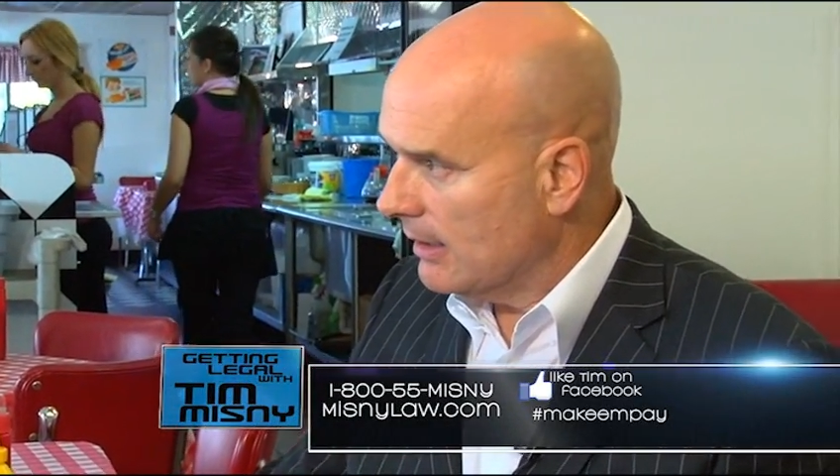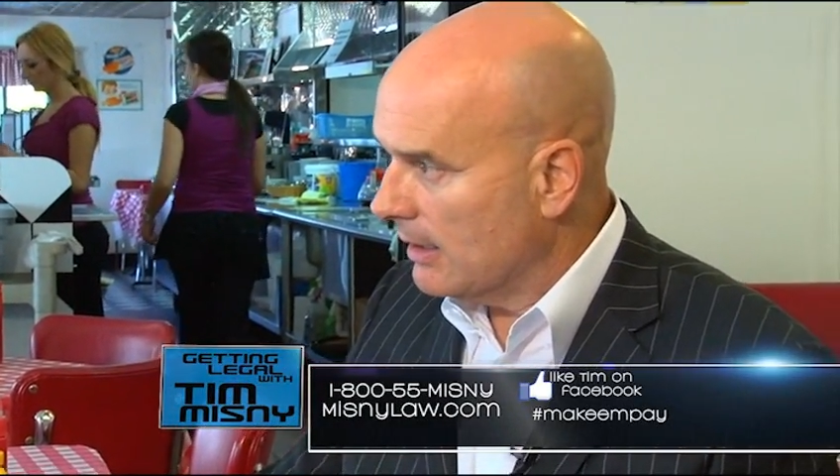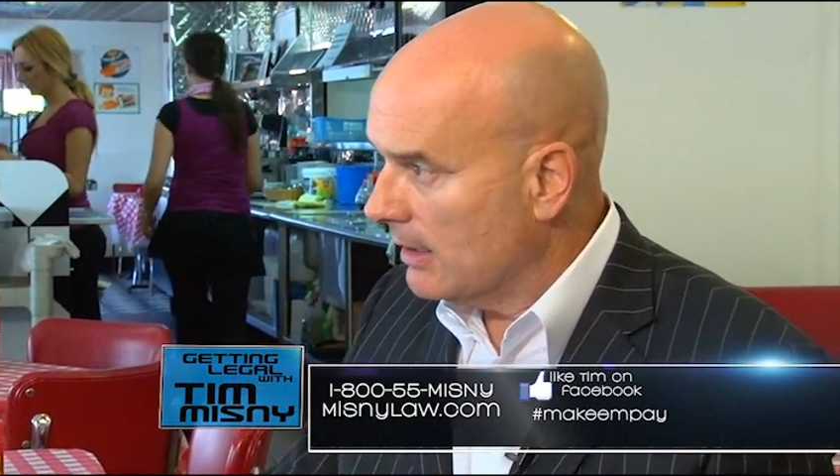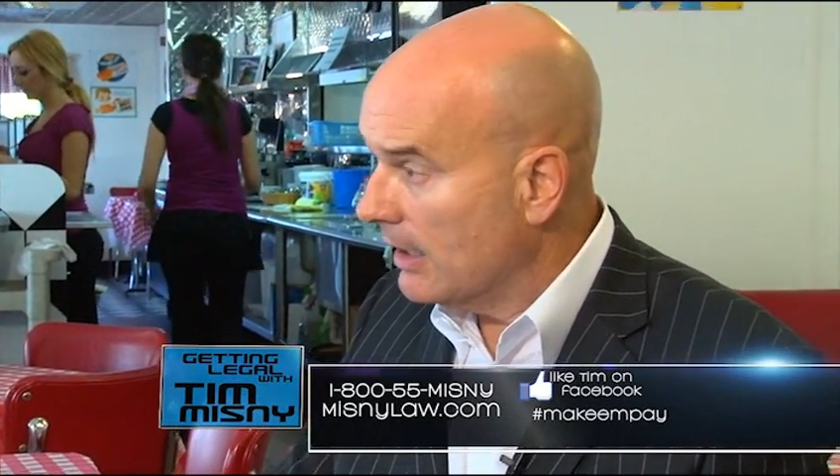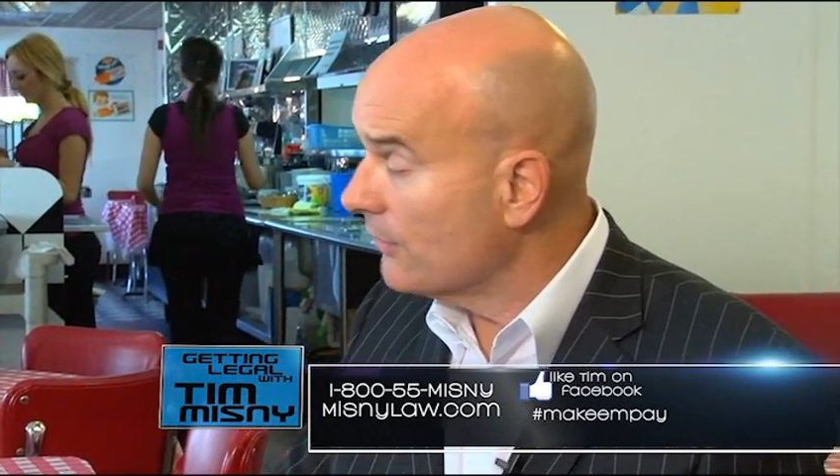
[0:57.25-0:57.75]

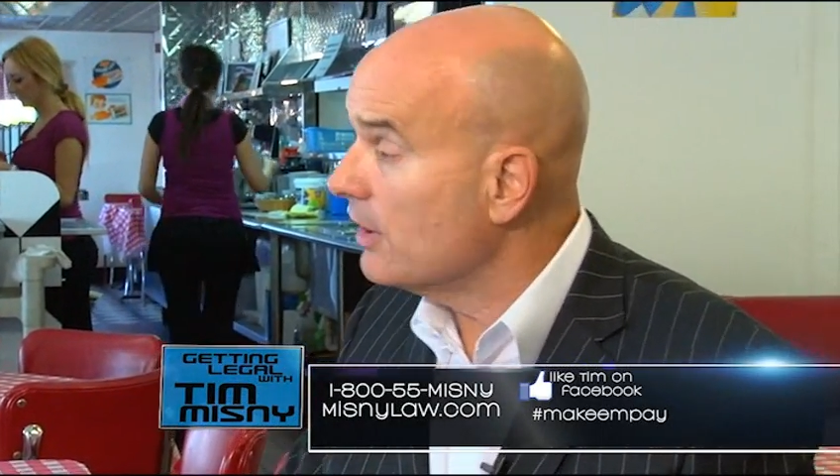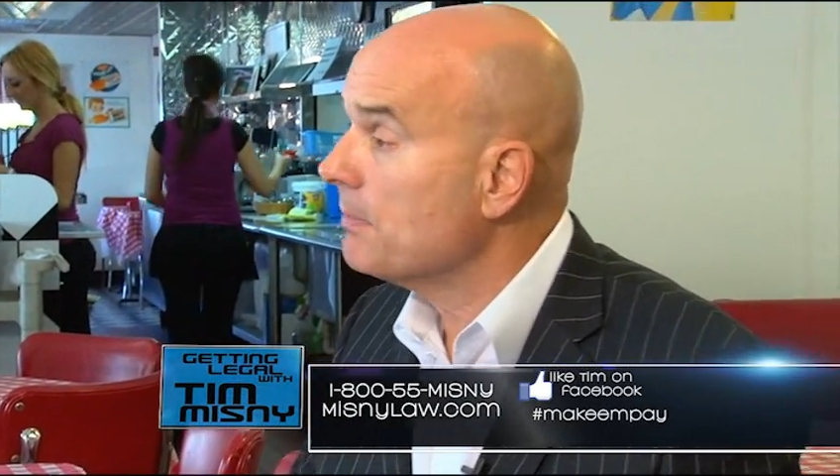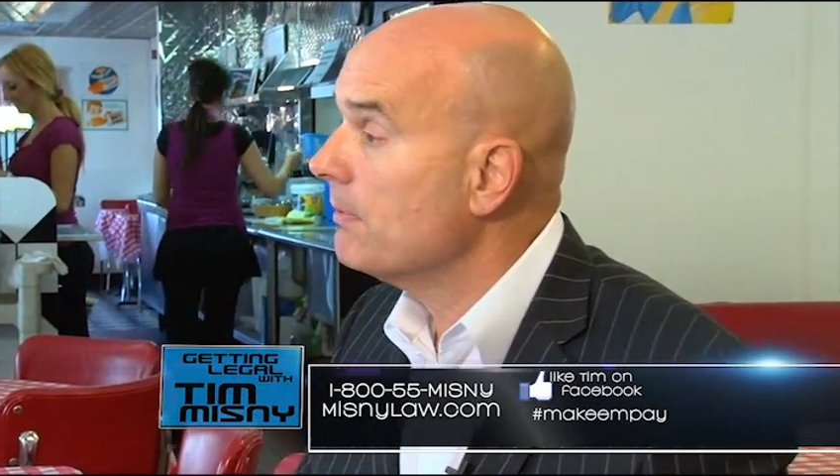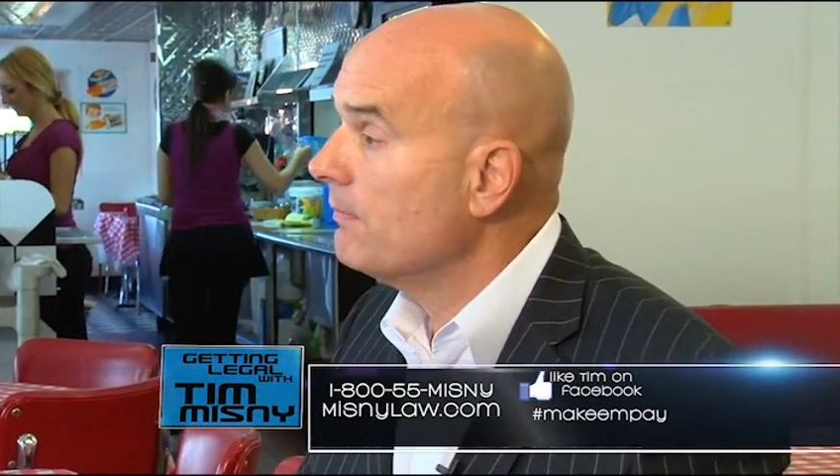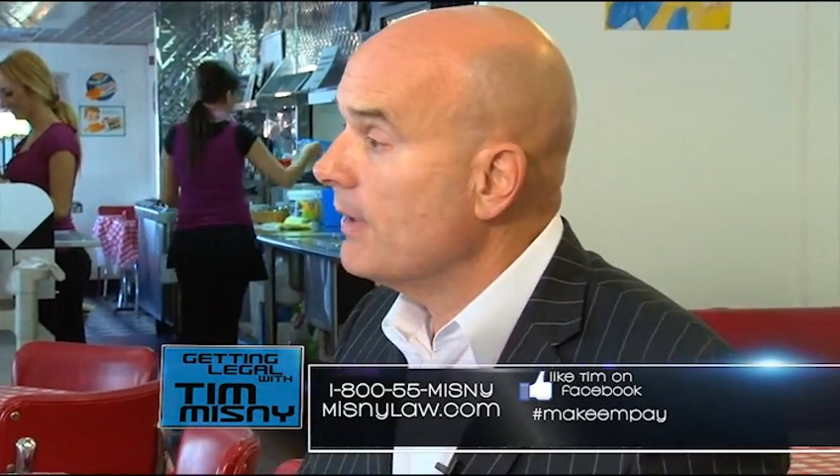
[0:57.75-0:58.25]
a
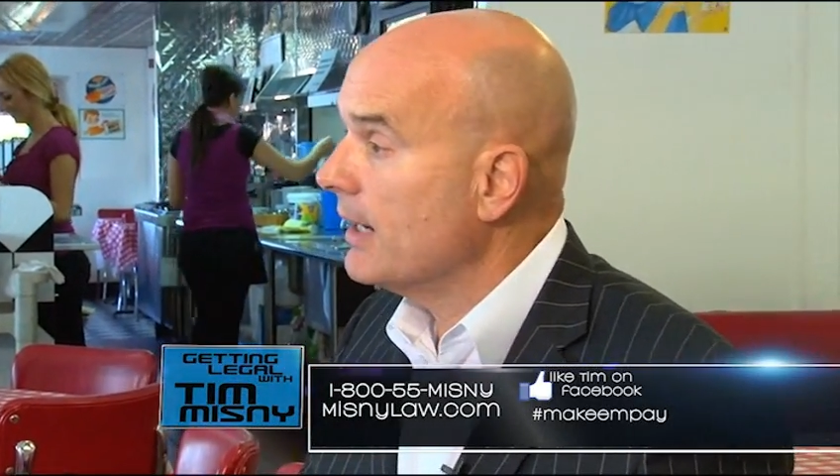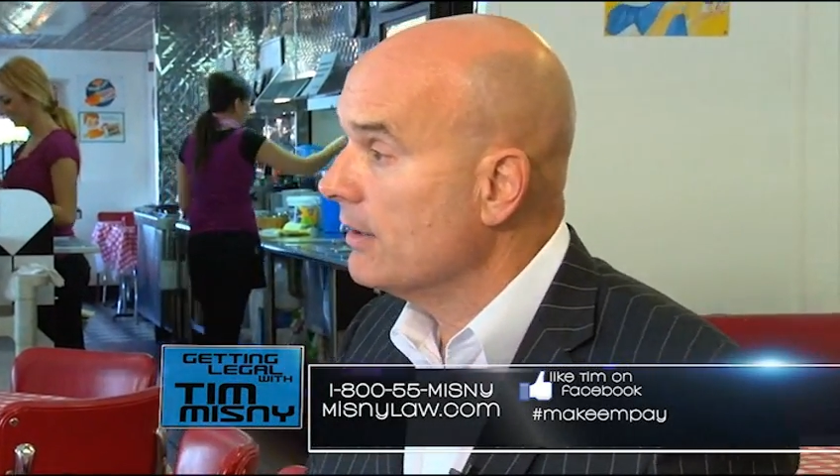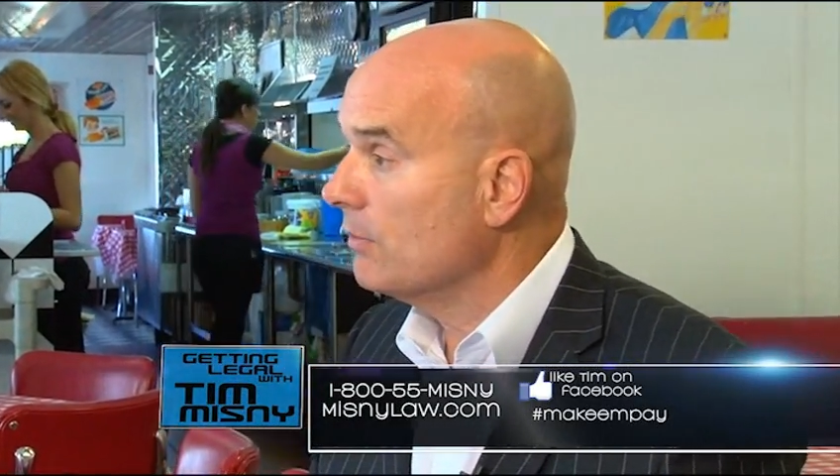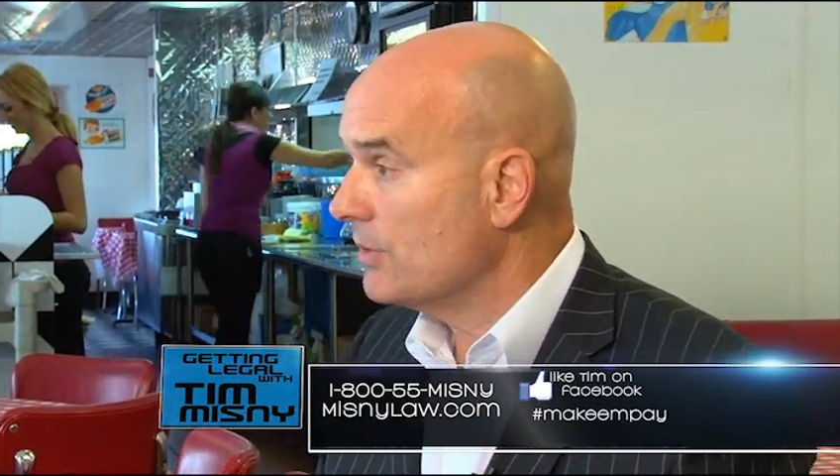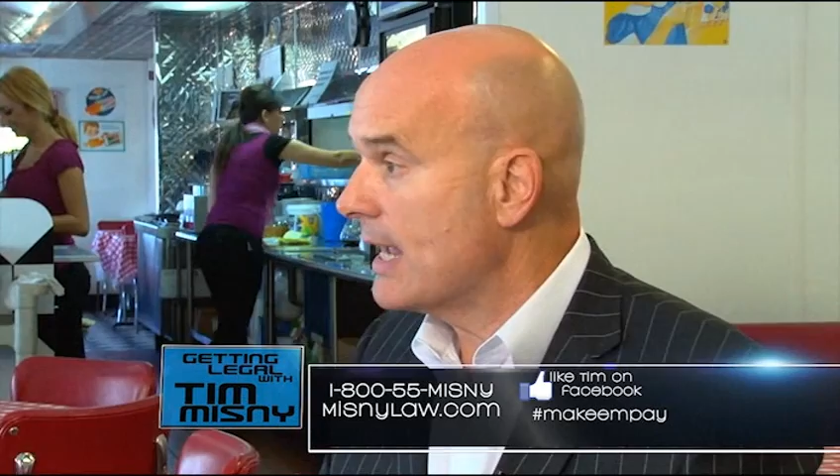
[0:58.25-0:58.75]
healthcare
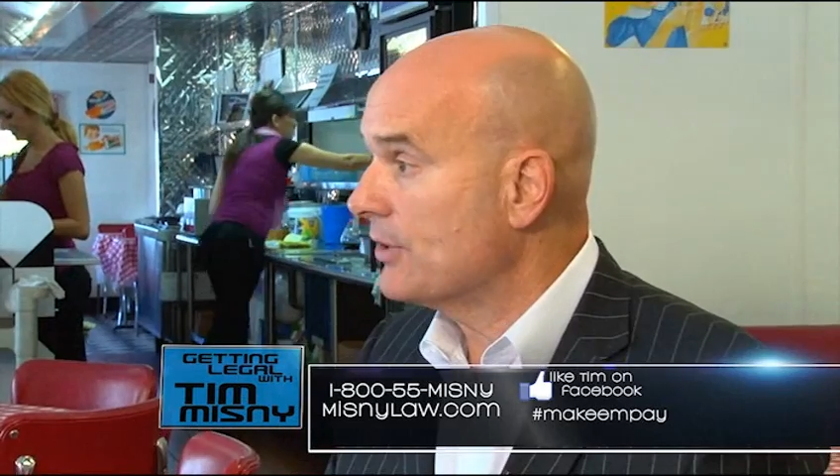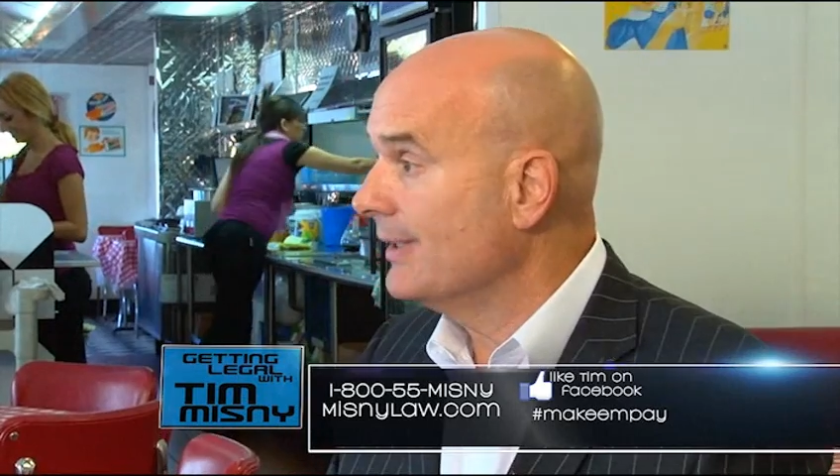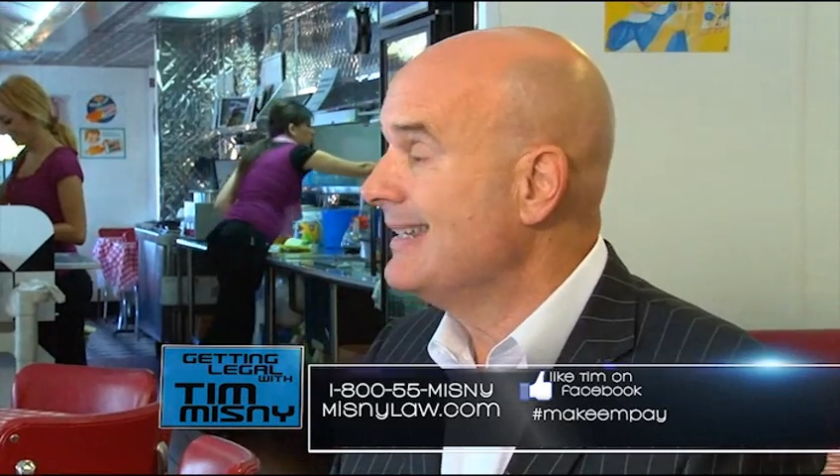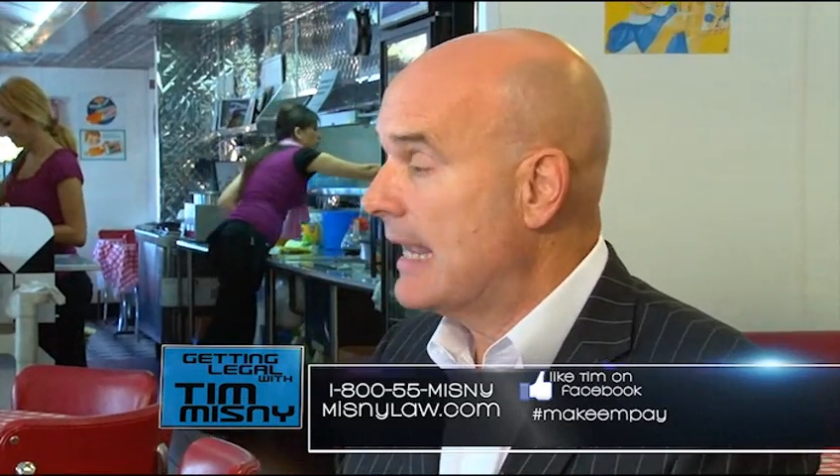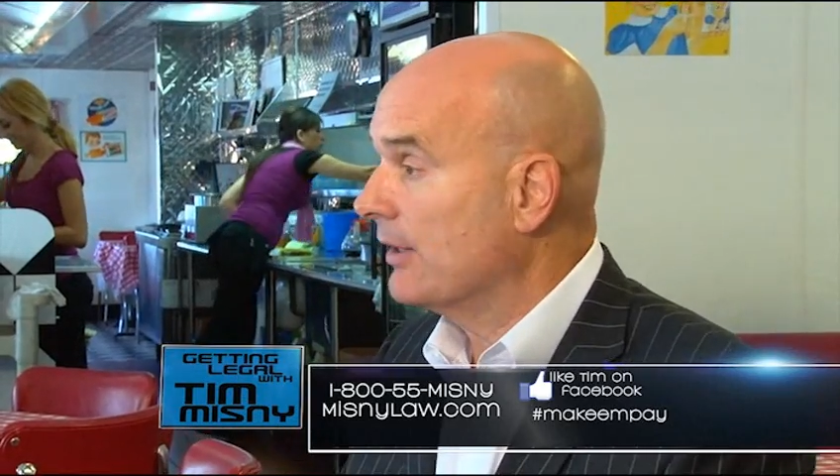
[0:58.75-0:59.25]
provider was
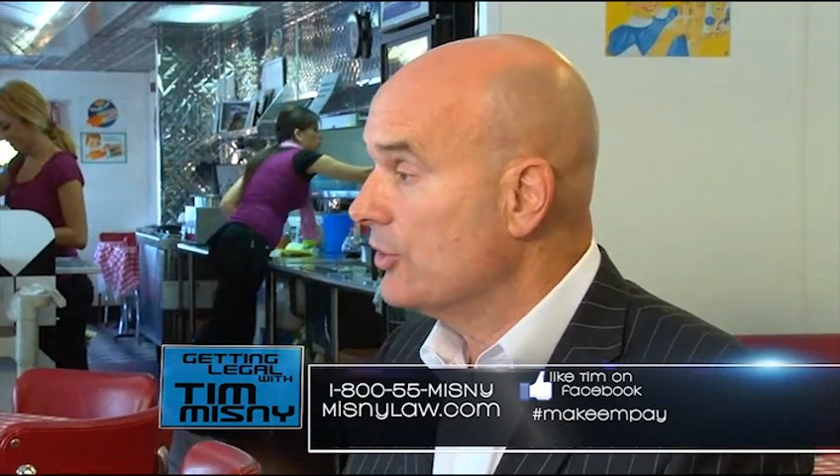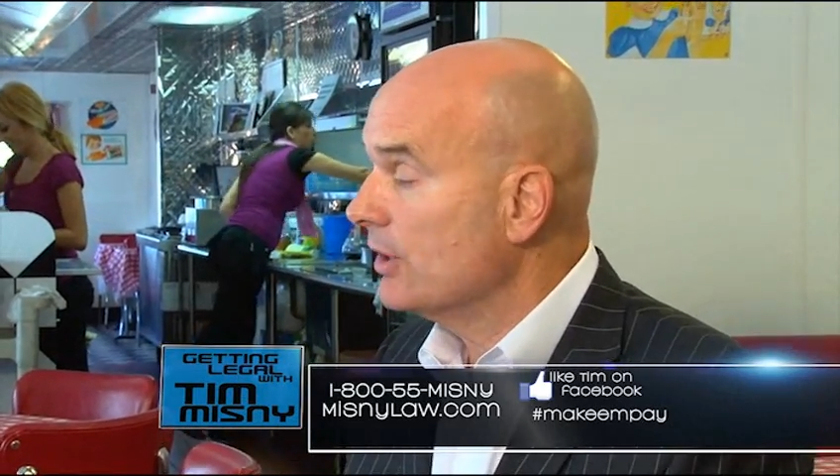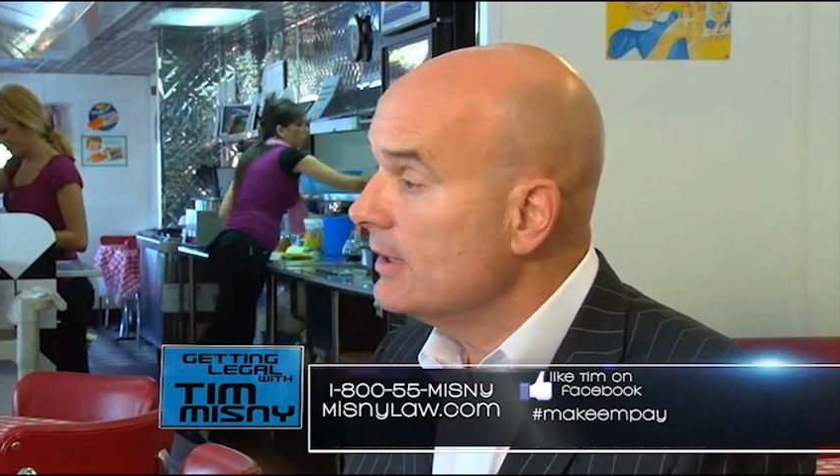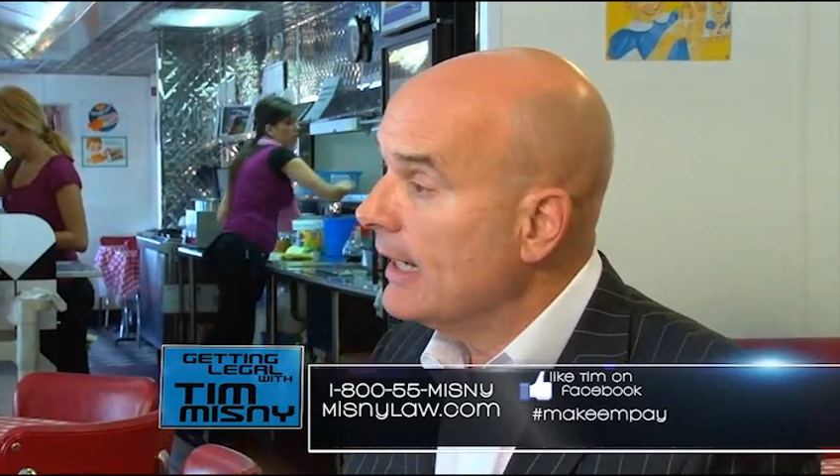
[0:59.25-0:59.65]
actually negligent,